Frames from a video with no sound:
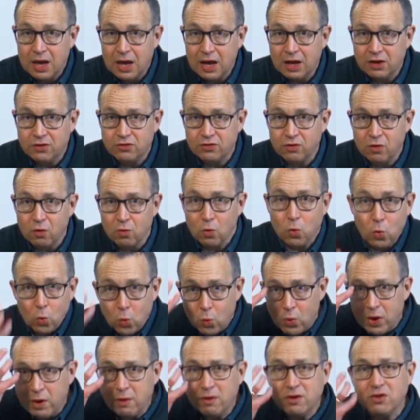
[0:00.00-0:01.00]
And so
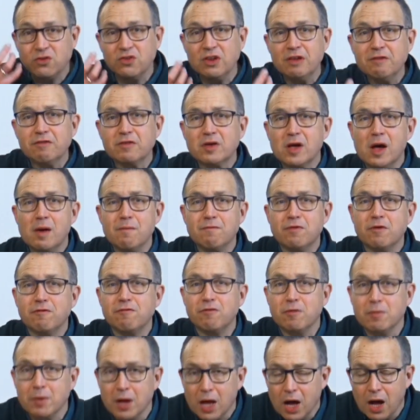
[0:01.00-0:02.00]
we receive comfort
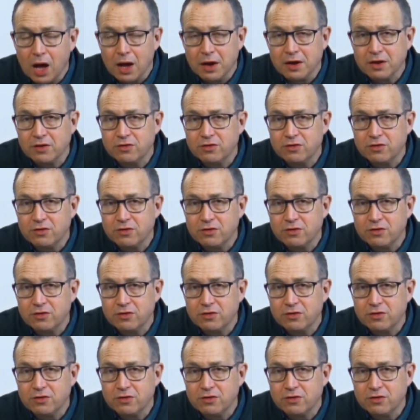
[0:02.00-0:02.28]
from God.